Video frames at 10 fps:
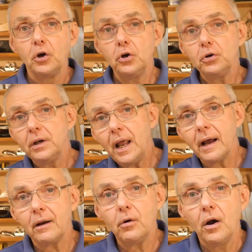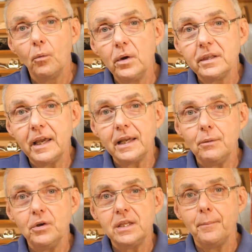good luck with
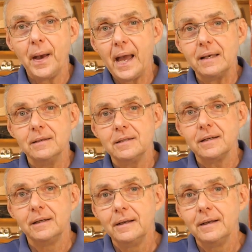gigging with your band,